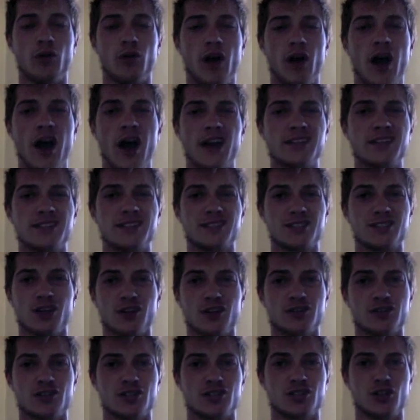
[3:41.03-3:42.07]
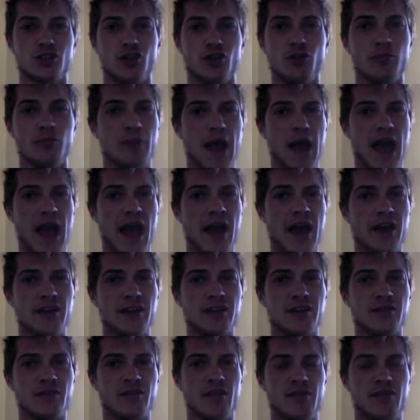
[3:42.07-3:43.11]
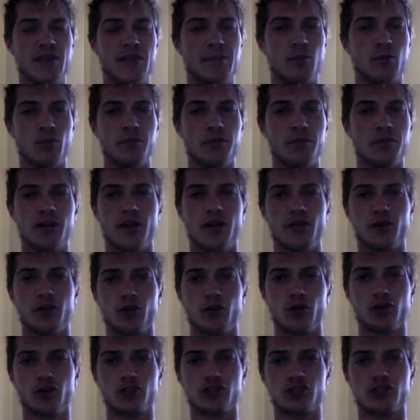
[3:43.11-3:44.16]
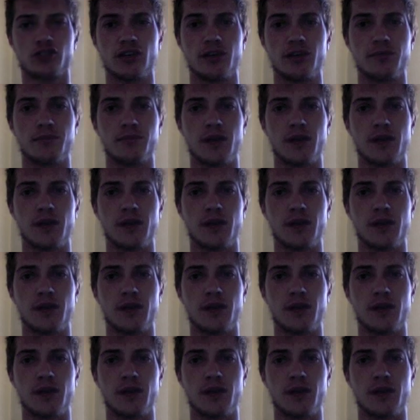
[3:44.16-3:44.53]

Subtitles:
I sucked so bad that they put me on the girls' team.